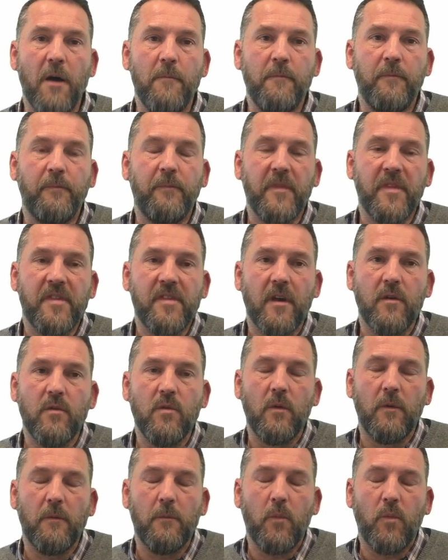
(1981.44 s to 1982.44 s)
So
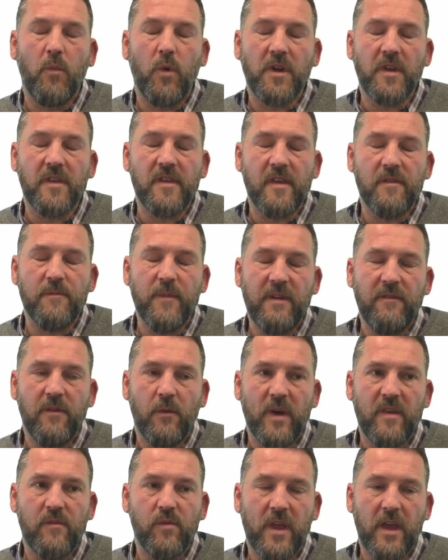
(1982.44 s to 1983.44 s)
what does this mean for
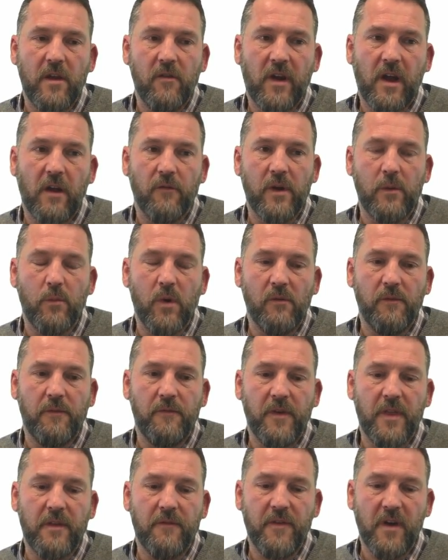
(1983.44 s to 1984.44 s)
wastewater heat recovery? Well,
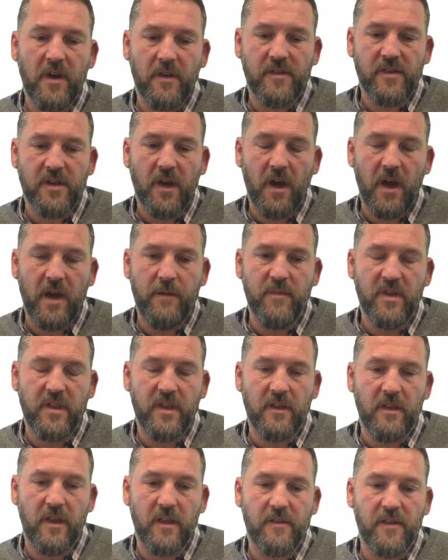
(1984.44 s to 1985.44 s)
for the first time, and
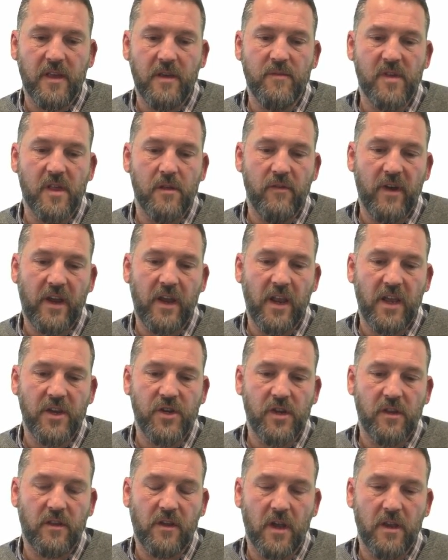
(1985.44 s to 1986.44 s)
it seems that the
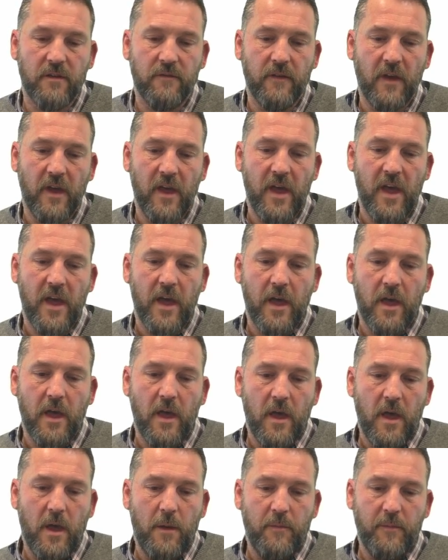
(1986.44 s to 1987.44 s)
regulations kind of
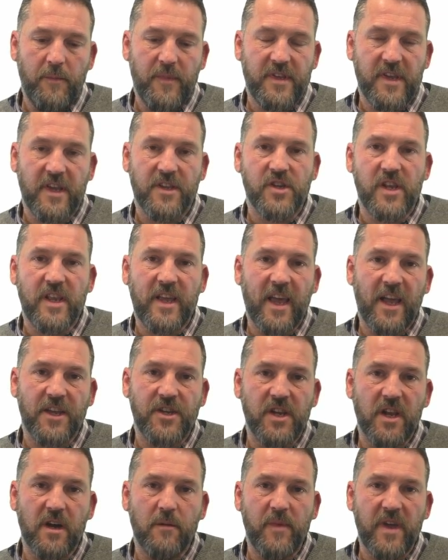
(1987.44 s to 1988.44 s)
potentially
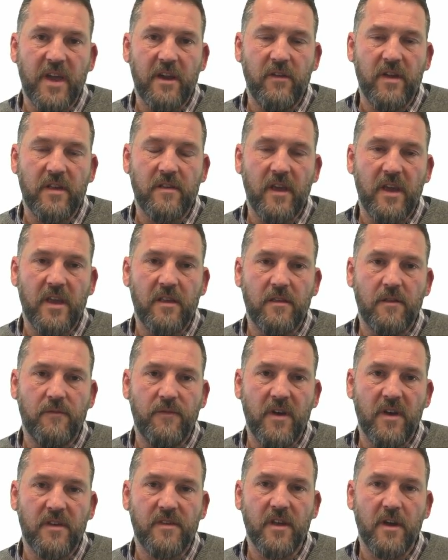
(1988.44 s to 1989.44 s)
catching up here, is the
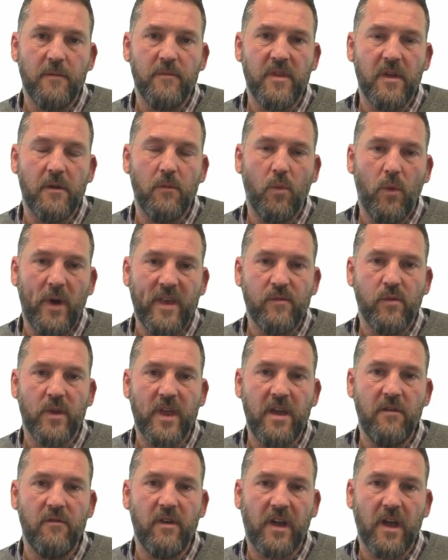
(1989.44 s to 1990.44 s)
first time that wastewater
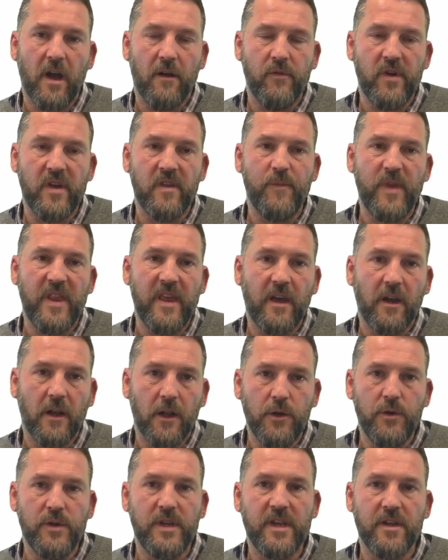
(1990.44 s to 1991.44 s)
heat recovery has been
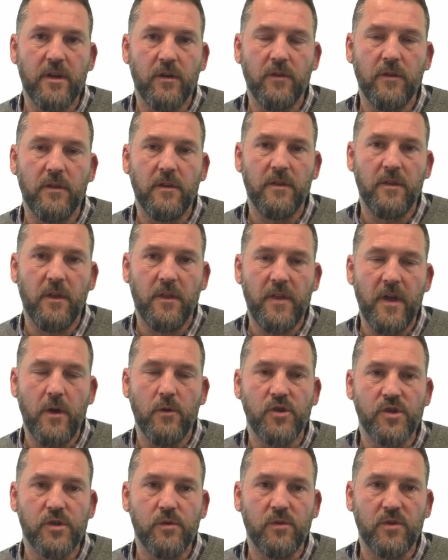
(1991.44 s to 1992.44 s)
included on the
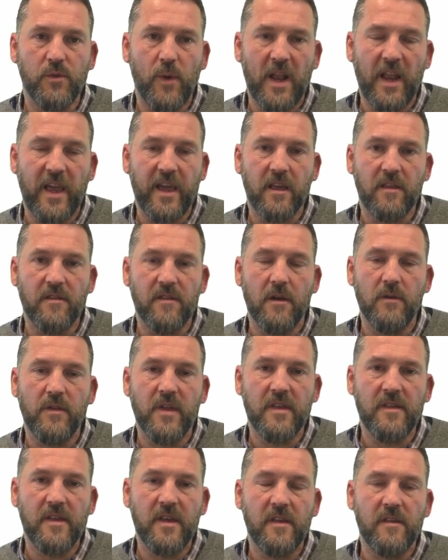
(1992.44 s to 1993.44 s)
notional dwelling. So
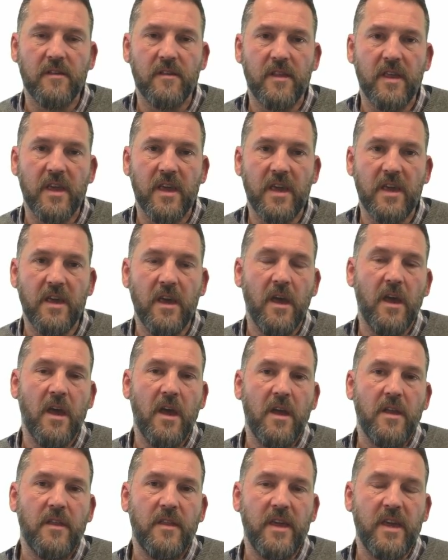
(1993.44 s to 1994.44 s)
this is the
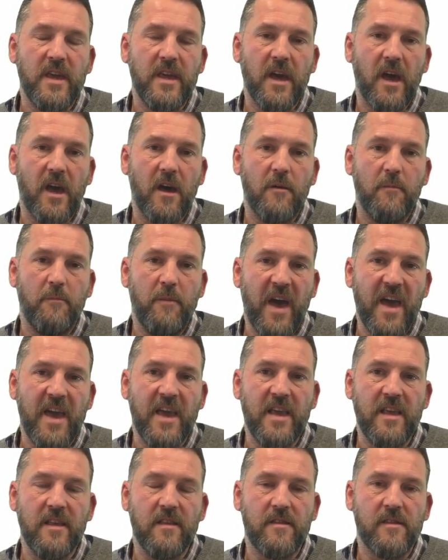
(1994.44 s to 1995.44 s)

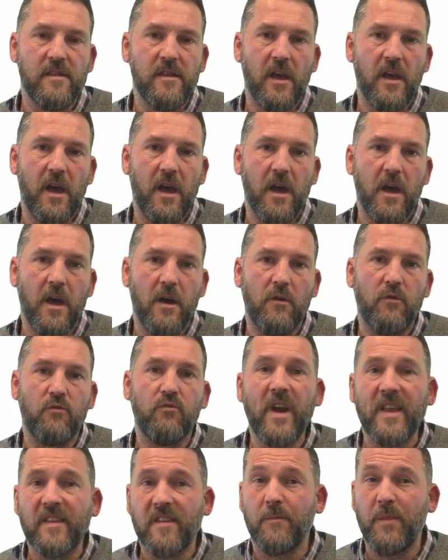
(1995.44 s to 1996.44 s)
BAE's
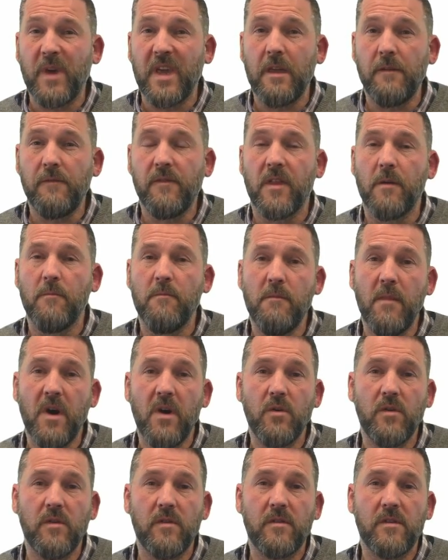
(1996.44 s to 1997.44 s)
recipe for the
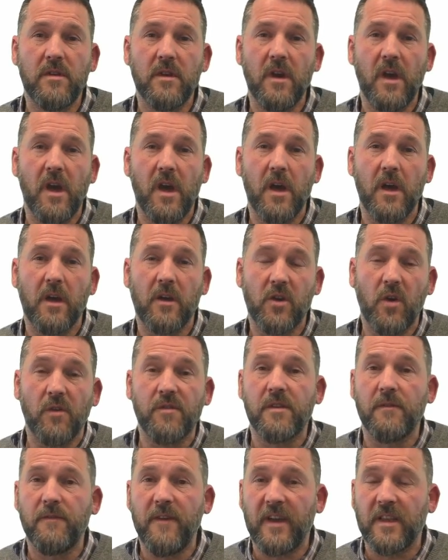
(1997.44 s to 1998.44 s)
most
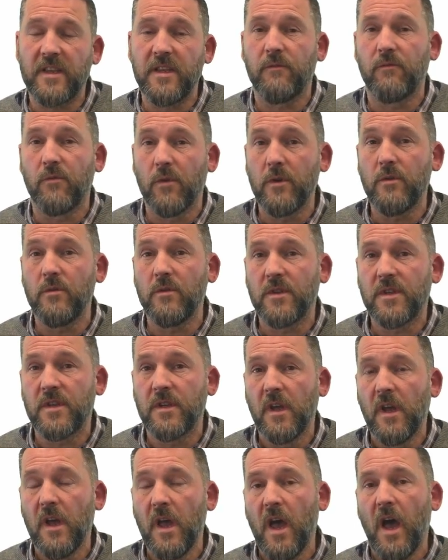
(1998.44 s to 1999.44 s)
cost-effective route
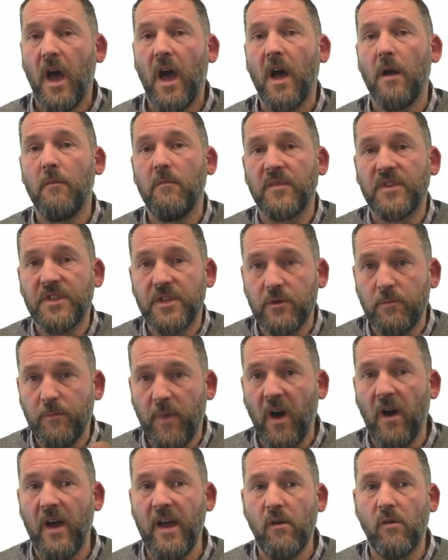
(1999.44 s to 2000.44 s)
to
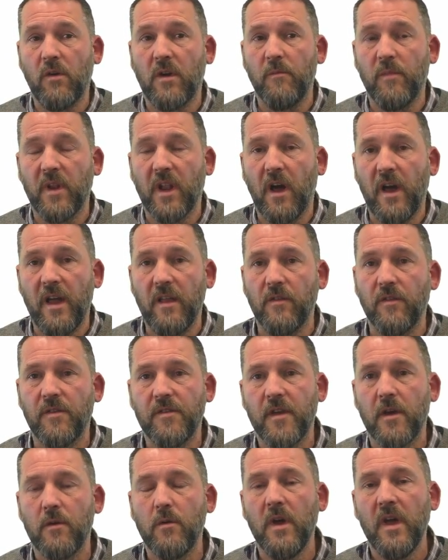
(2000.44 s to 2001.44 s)
Part L compliance.
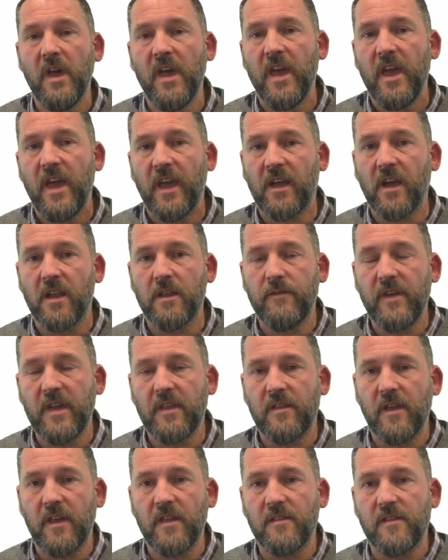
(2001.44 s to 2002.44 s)
So
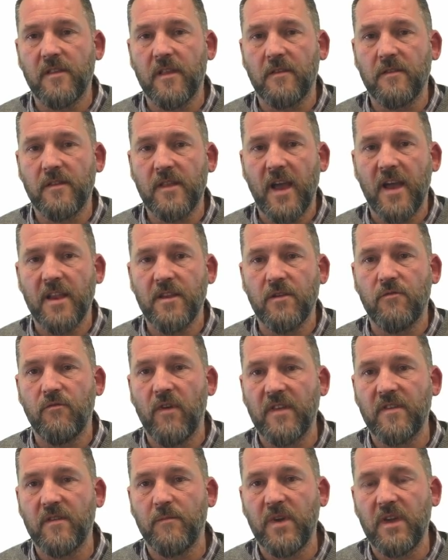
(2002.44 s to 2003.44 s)
it's the standard
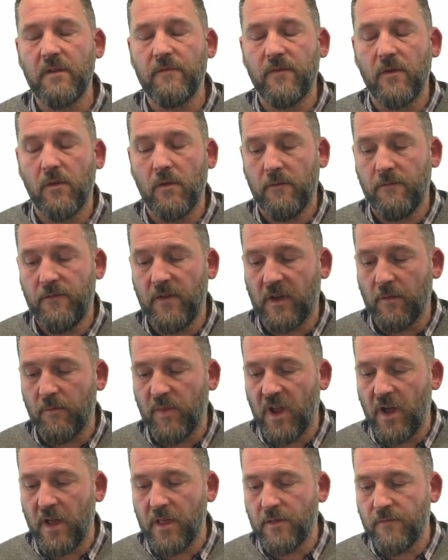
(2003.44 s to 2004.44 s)
recipe for
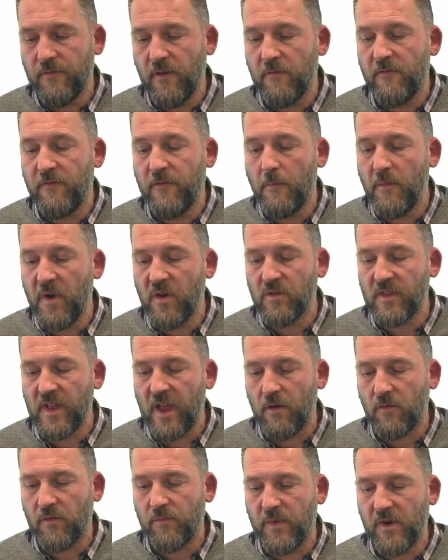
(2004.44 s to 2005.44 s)
compliance for most
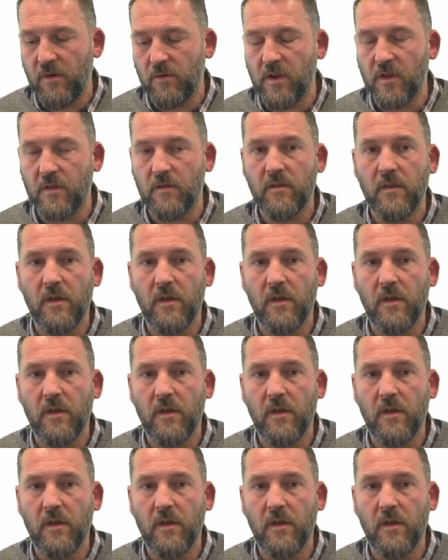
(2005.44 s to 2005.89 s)
house builders.